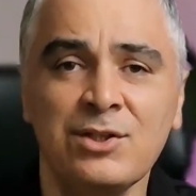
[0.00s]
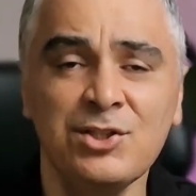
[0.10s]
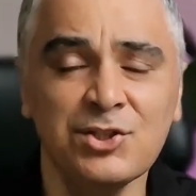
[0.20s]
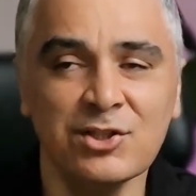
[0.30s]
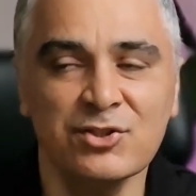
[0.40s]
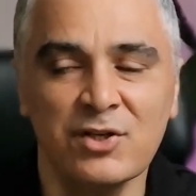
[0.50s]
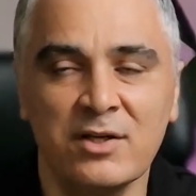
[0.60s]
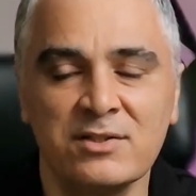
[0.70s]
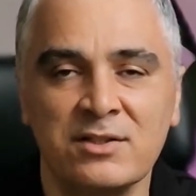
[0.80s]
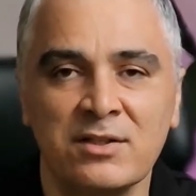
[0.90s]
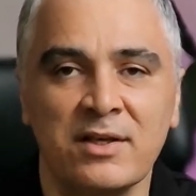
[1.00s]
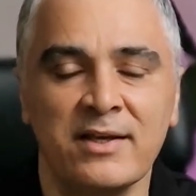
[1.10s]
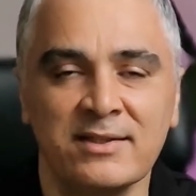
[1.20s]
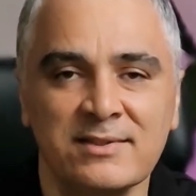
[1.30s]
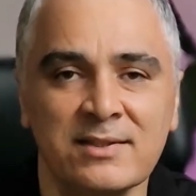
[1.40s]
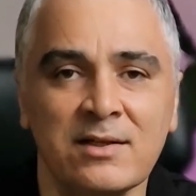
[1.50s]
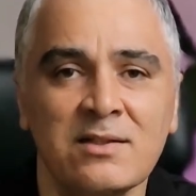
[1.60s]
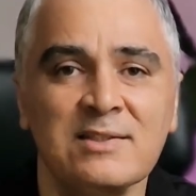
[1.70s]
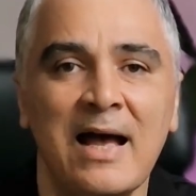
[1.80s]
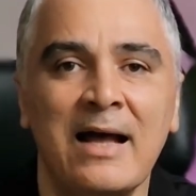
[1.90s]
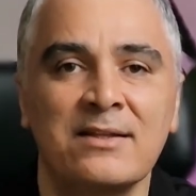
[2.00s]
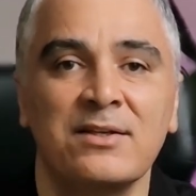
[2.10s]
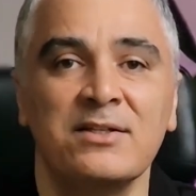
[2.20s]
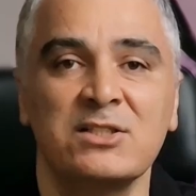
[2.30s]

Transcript: T-shirt sizing excels at